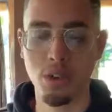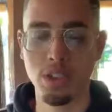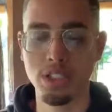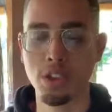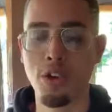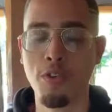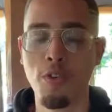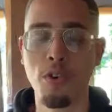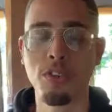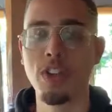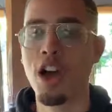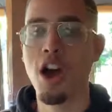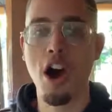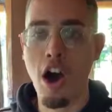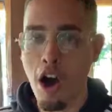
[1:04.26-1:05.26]
so on and so forth,
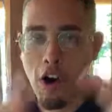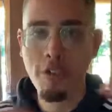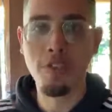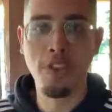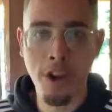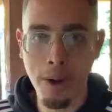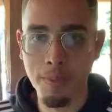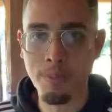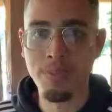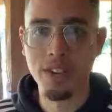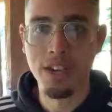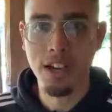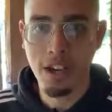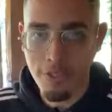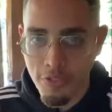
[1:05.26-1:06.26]
all from
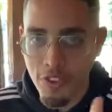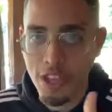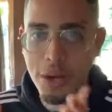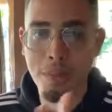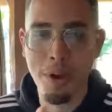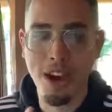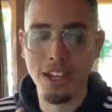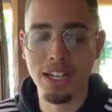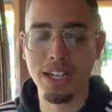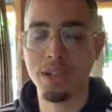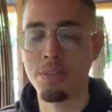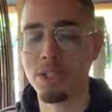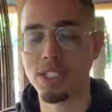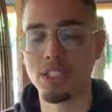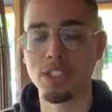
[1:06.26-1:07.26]
affiliate marketing
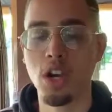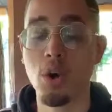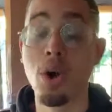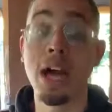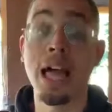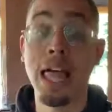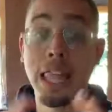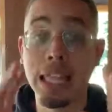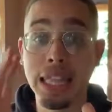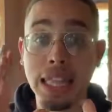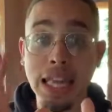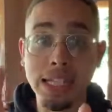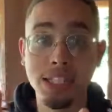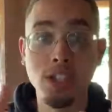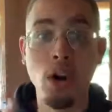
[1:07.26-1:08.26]
commission. So
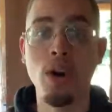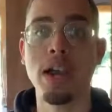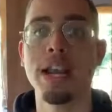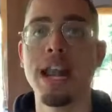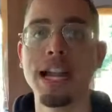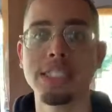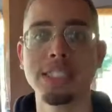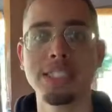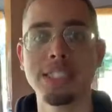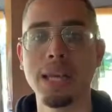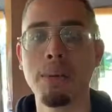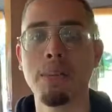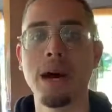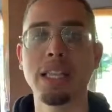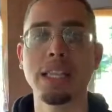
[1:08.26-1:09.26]
let's go ahead and actually
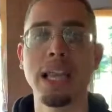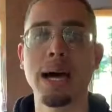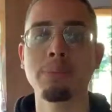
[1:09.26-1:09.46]
step behind the